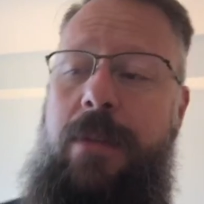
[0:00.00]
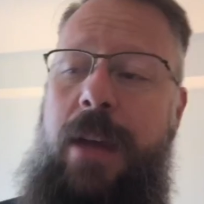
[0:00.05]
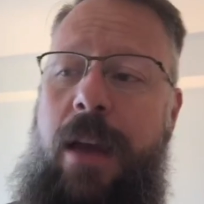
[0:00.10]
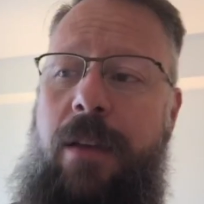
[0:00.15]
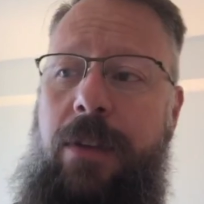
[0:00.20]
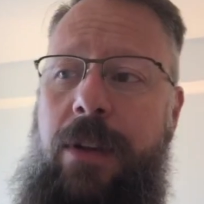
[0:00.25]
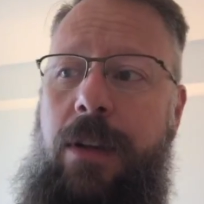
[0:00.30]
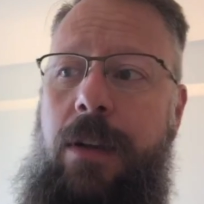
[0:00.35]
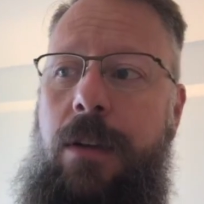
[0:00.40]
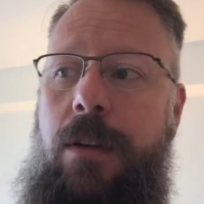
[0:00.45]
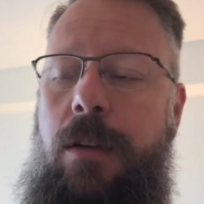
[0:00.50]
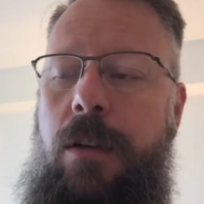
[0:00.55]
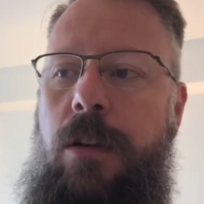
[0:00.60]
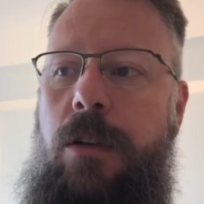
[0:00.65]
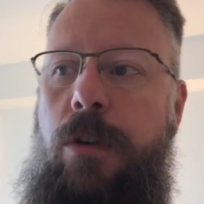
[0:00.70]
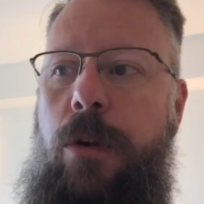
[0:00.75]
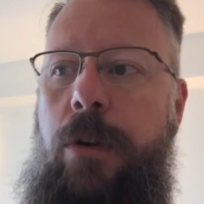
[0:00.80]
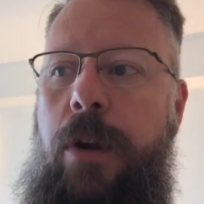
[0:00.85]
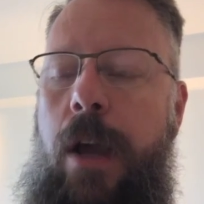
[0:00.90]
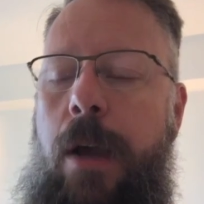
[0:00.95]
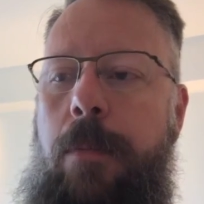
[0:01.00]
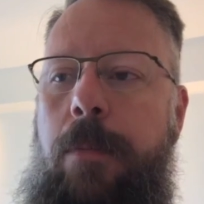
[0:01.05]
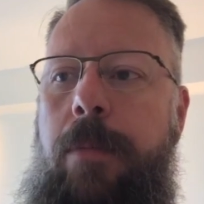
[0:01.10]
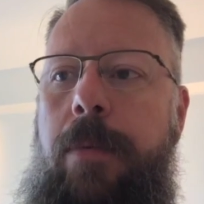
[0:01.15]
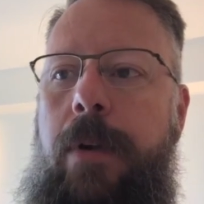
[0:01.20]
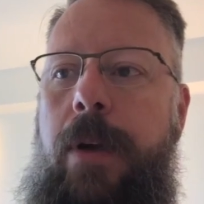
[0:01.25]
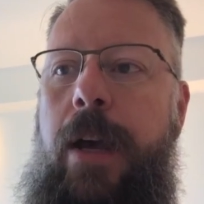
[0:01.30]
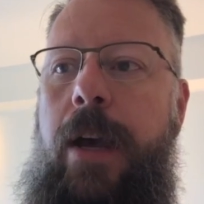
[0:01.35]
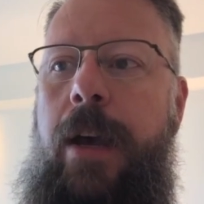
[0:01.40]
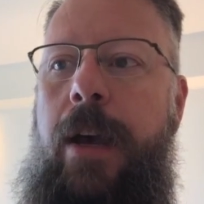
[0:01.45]
having grown up
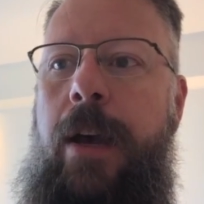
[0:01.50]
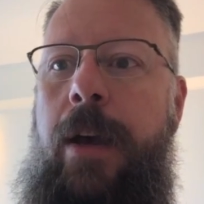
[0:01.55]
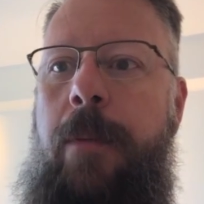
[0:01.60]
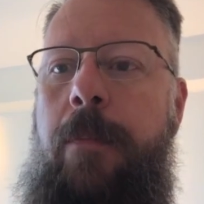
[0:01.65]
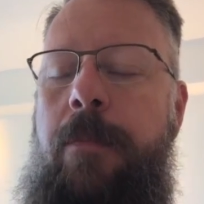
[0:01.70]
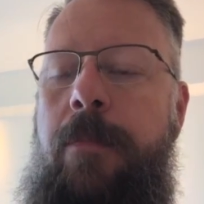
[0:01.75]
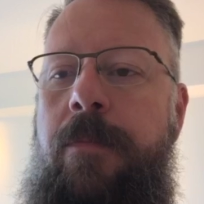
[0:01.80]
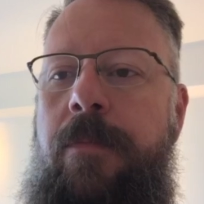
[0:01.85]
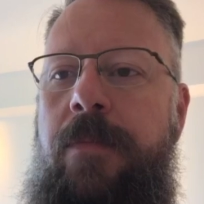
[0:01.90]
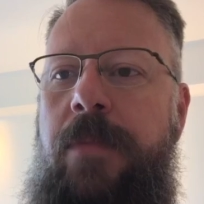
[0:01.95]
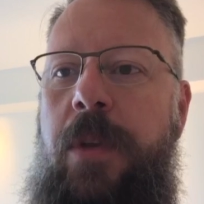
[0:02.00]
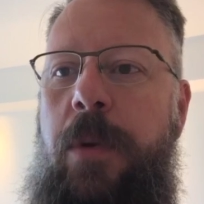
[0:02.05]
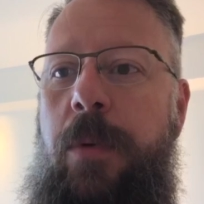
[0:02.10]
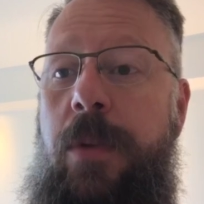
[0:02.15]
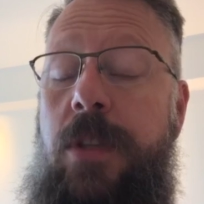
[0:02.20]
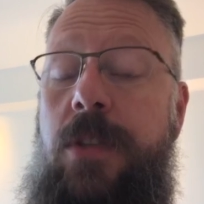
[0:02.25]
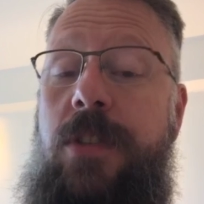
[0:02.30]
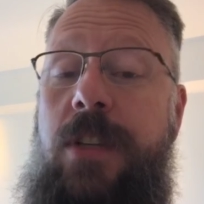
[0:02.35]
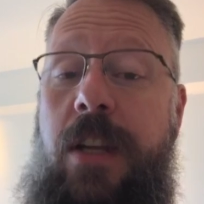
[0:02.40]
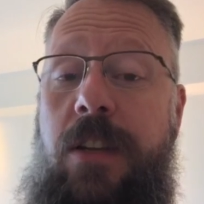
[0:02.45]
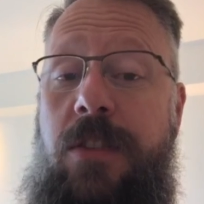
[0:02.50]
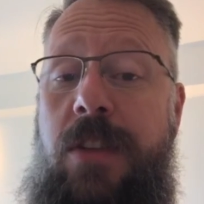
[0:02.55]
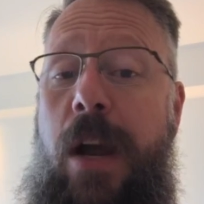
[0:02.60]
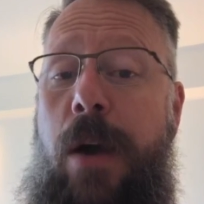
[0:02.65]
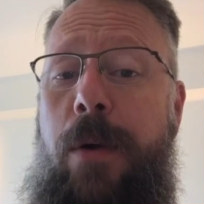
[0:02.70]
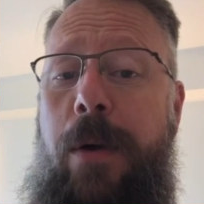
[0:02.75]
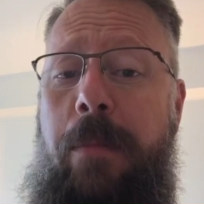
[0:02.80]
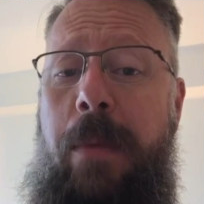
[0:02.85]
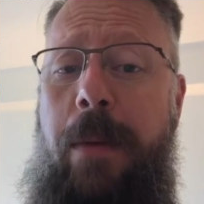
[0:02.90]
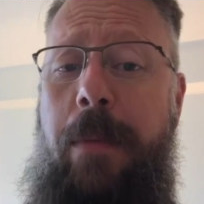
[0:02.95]
with the CN
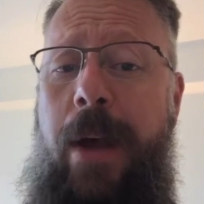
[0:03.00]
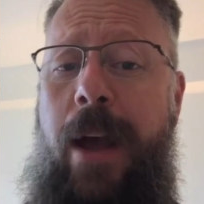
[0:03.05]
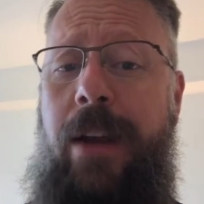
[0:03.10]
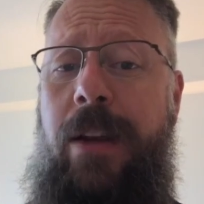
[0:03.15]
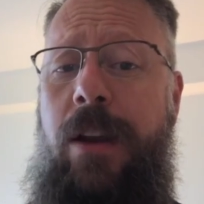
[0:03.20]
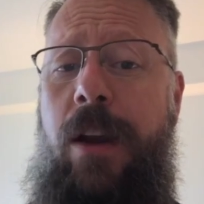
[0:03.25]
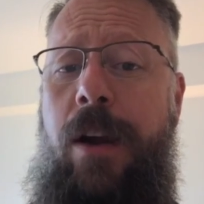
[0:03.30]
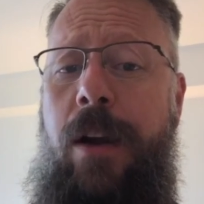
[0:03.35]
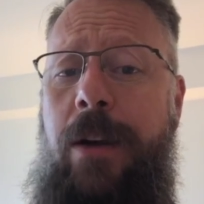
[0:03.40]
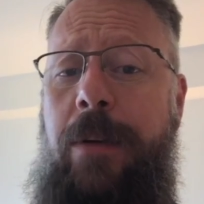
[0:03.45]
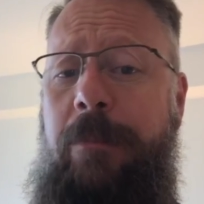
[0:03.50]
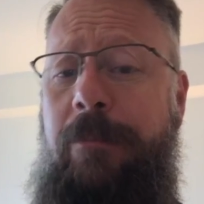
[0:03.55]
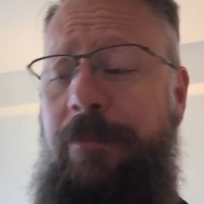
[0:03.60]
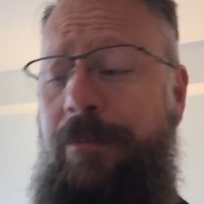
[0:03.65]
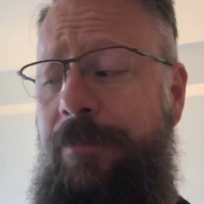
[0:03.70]
Tower in my backyard.